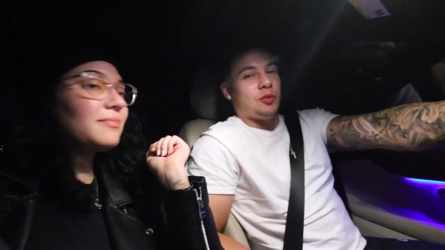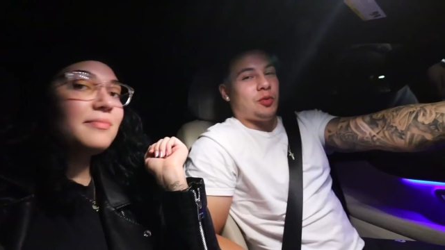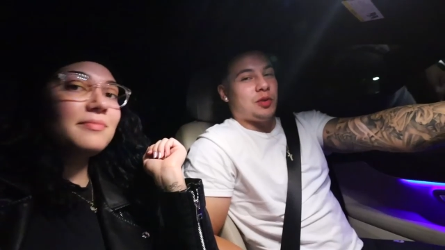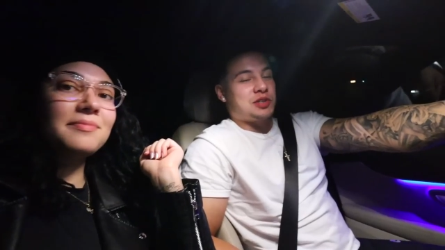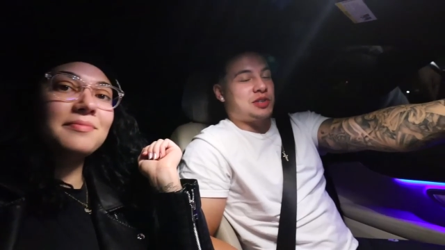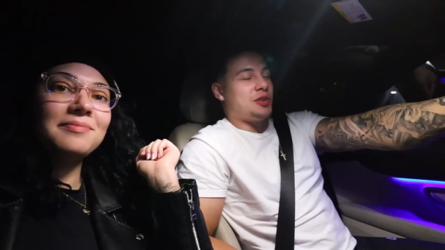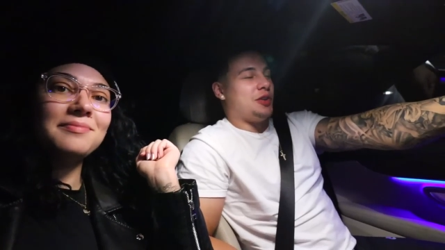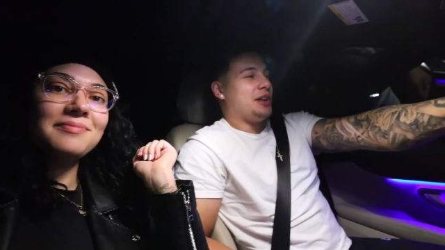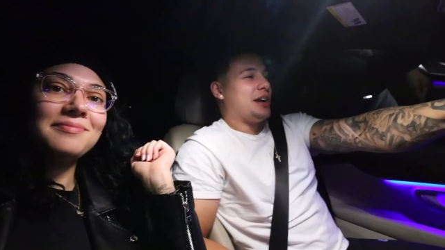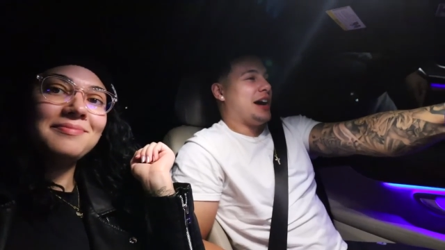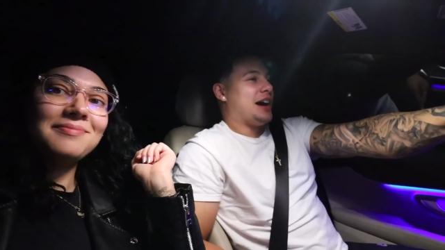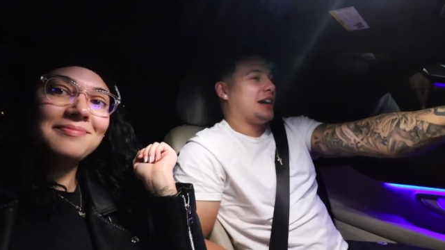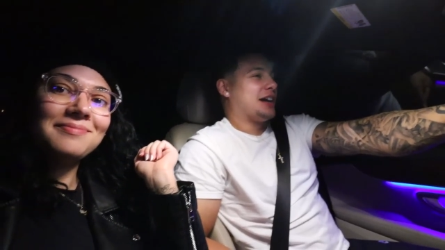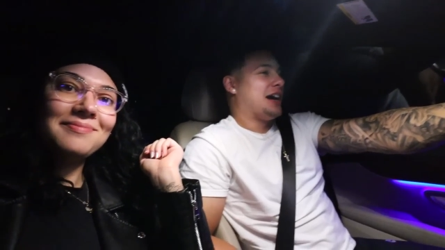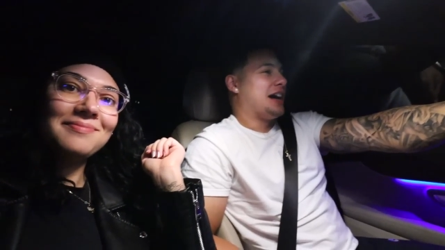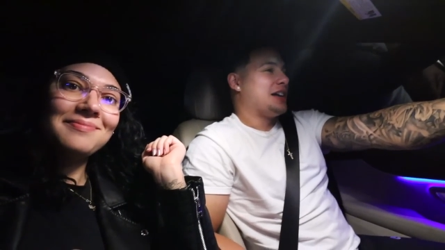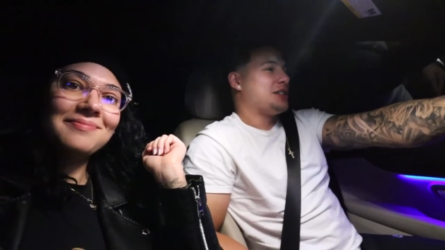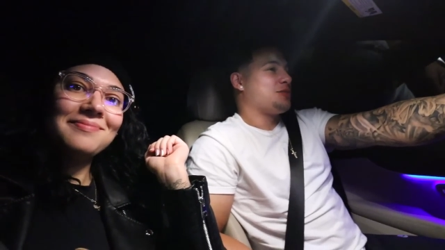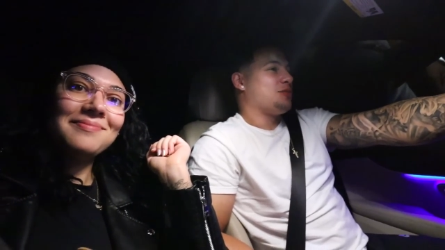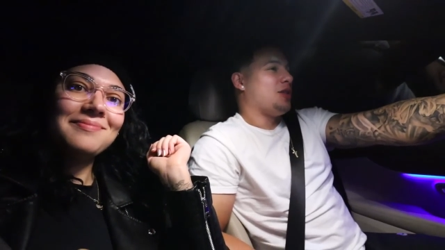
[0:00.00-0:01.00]
Speaker 1: What's going on,
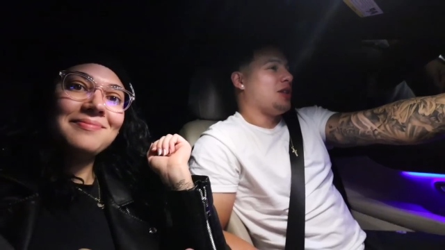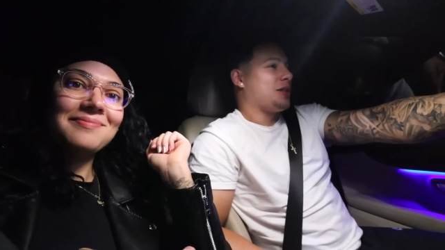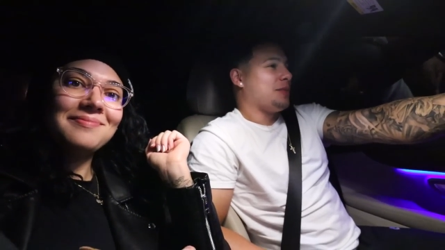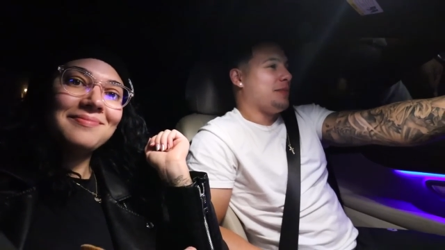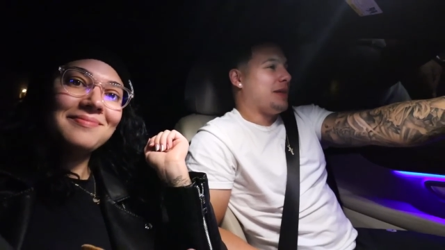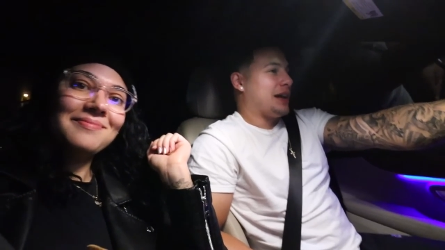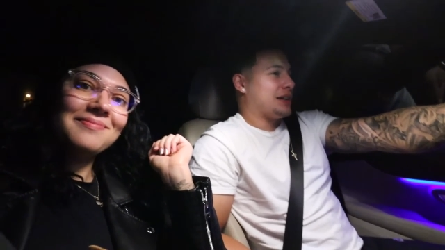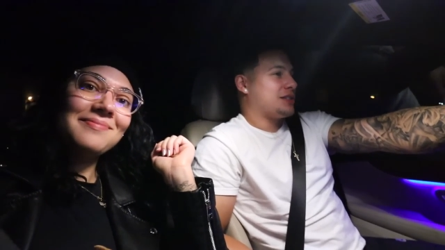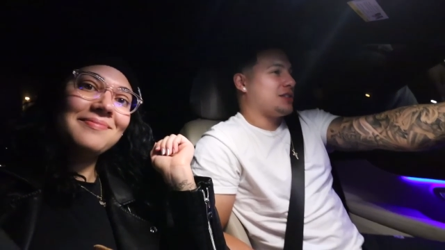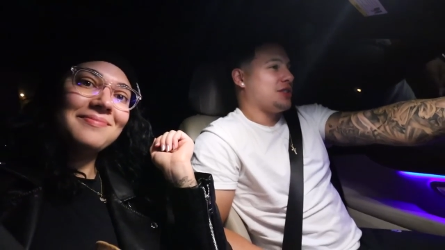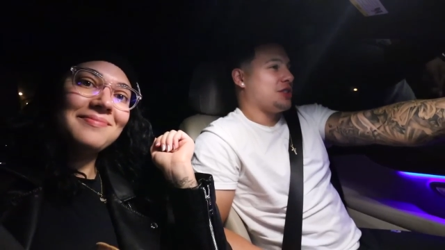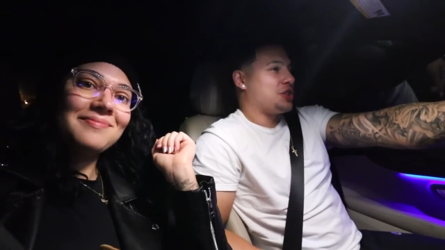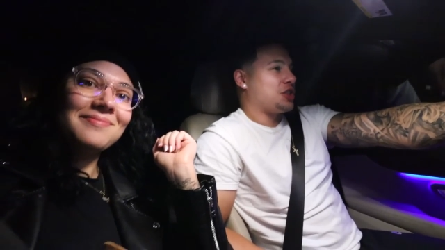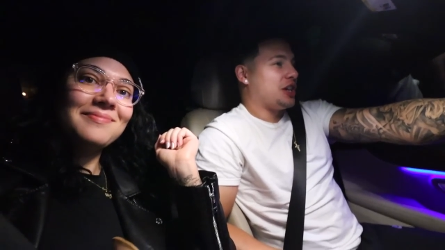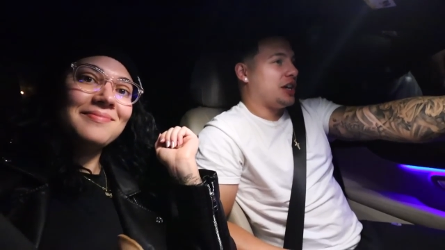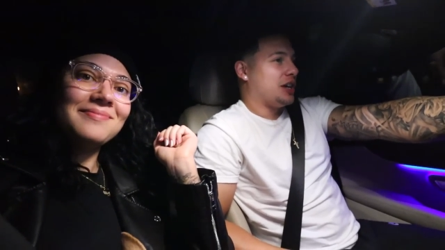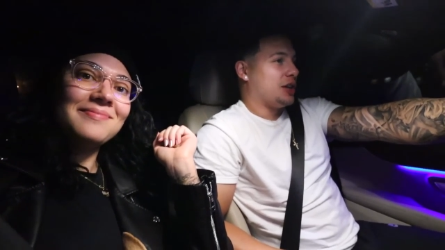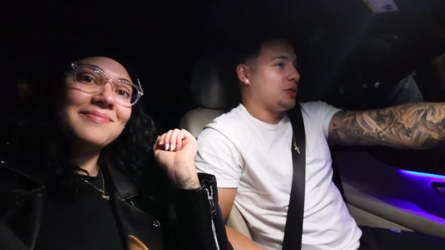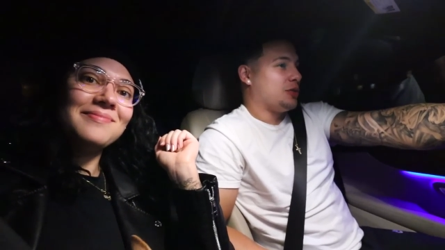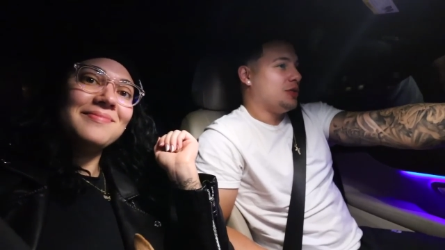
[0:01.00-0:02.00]
guys? Welcome back to the
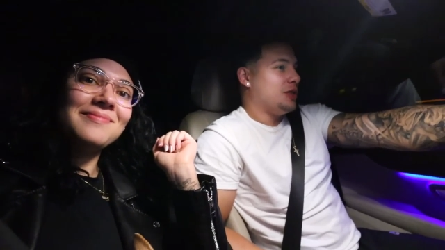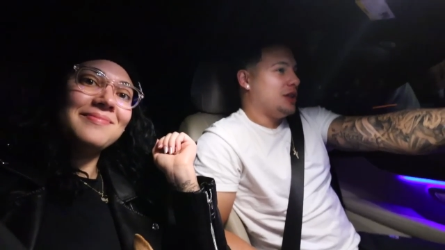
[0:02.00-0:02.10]
channel.